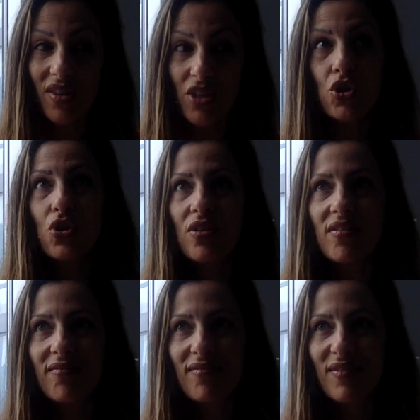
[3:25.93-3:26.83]
student,
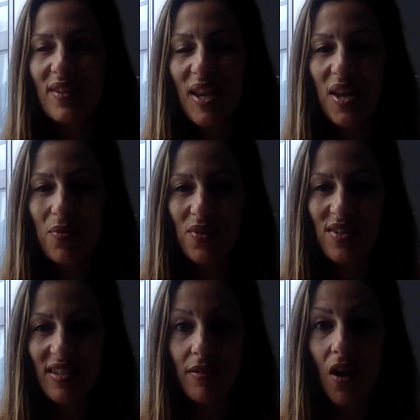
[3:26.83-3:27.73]
he
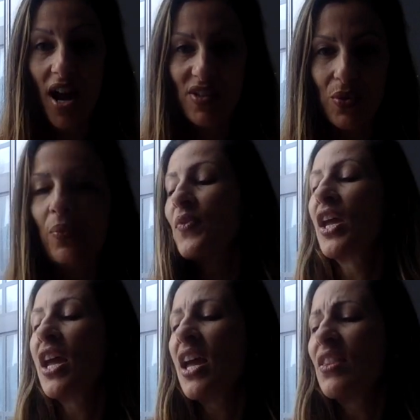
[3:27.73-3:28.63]
was in high school.
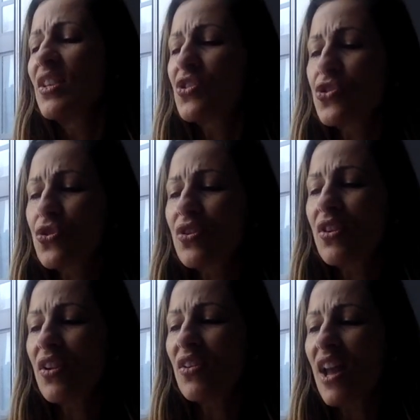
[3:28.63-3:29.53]
This
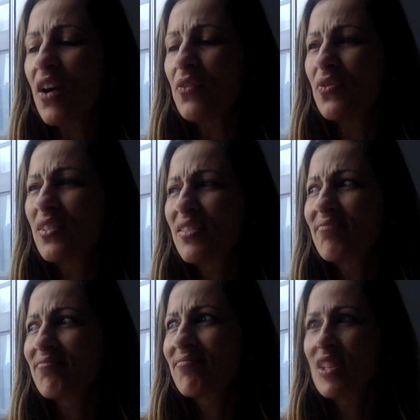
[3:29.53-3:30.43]
student loved
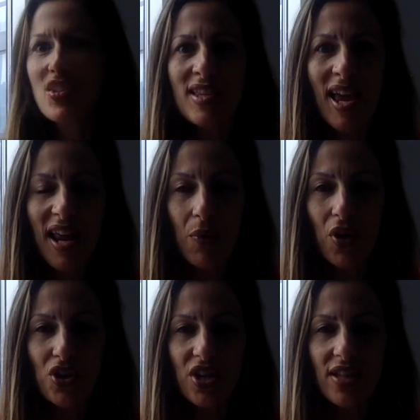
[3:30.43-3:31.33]
to just hand out
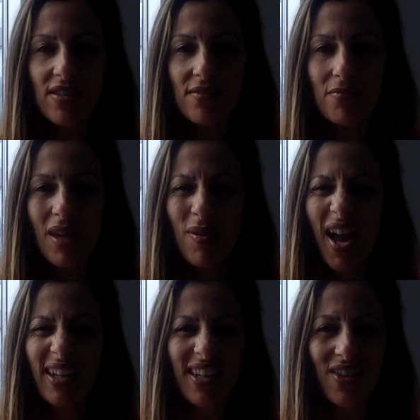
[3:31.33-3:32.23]
worksheets. Maybe
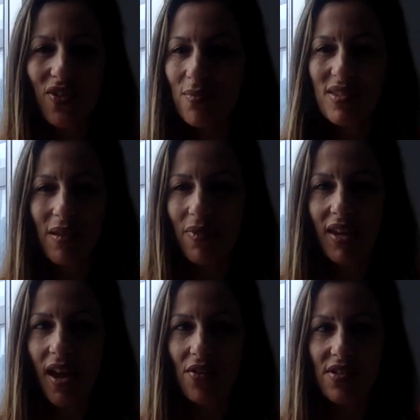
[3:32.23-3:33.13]
I could give him
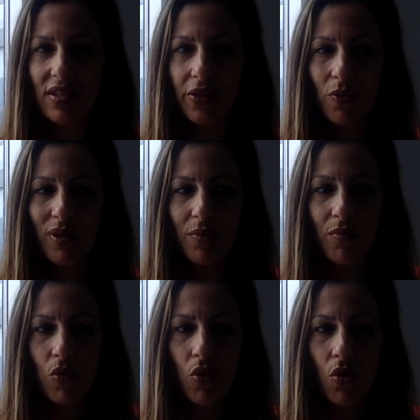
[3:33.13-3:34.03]
something else a little bit
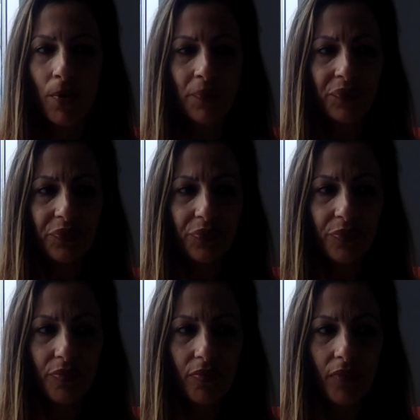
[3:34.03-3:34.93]
more
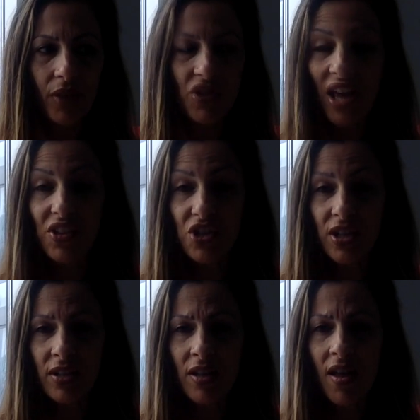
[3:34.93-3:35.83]

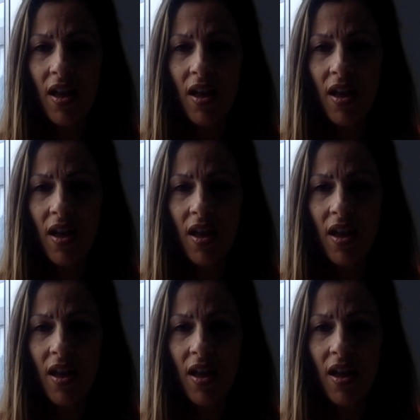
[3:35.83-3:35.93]
challenging,